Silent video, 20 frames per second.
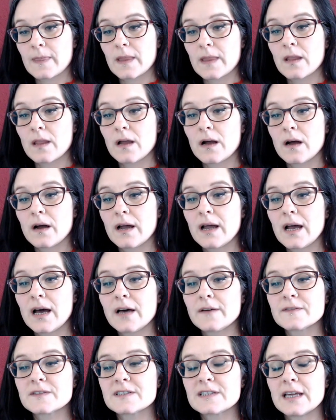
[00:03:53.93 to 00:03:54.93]
I have
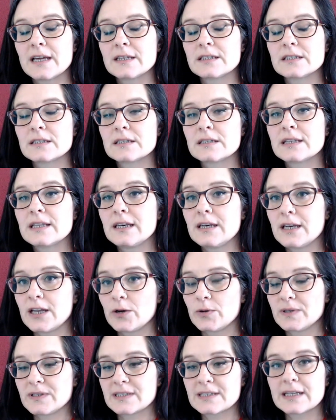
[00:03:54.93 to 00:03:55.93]
said the
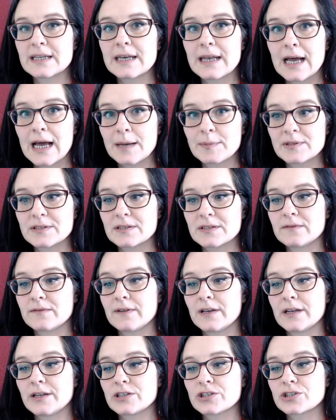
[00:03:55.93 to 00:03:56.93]
nearest inhabited
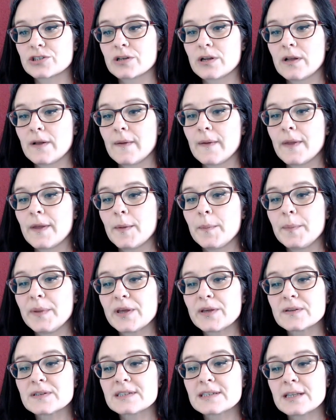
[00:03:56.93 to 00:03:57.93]
village,
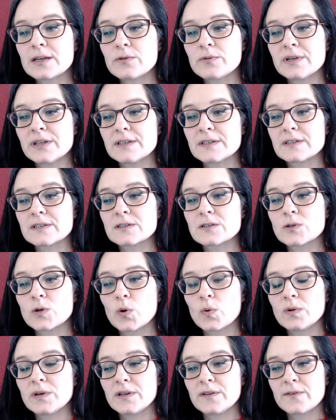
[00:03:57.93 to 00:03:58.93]
because there is,
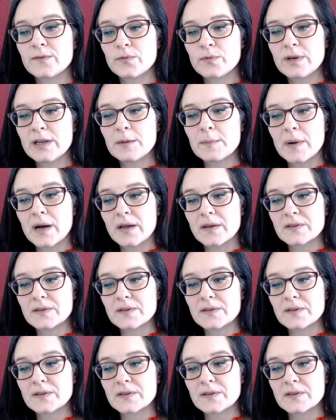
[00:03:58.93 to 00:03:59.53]
only 3 miles